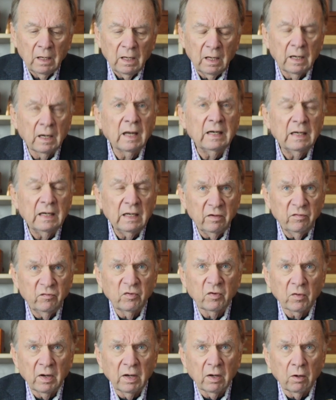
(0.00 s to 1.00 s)
and I need
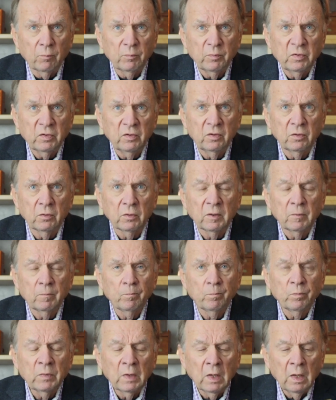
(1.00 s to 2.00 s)
your help to do it.
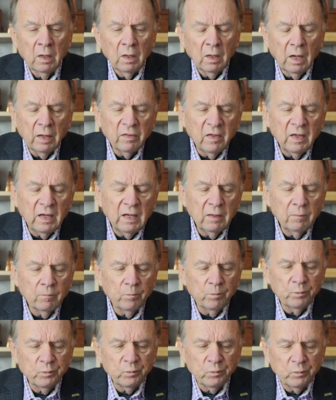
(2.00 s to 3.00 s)
The
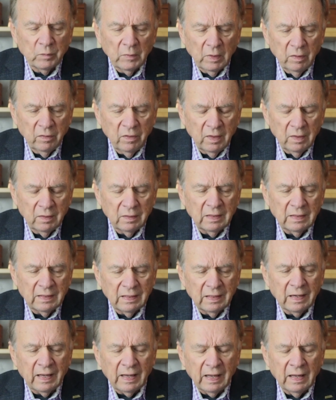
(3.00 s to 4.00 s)
The, the,
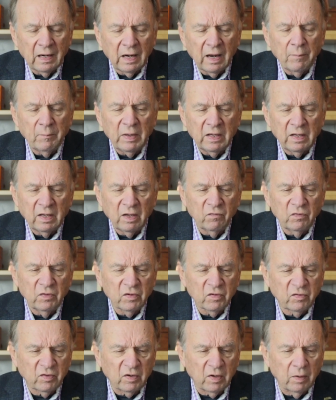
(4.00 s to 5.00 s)
and let me give
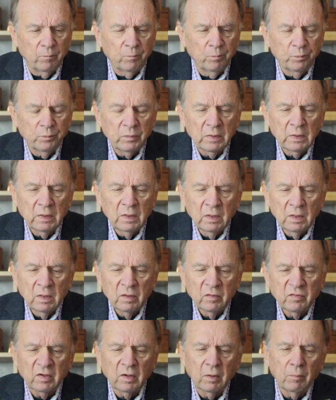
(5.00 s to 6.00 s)
you some
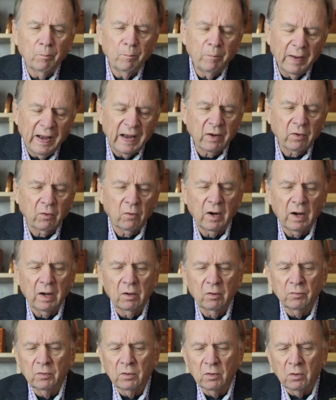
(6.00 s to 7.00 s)
some
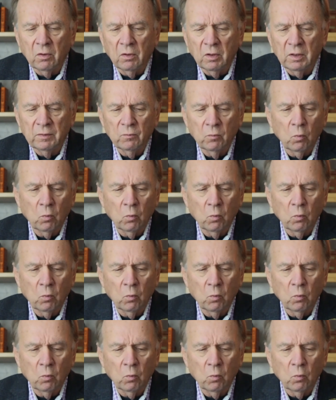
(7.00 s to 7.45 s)
background on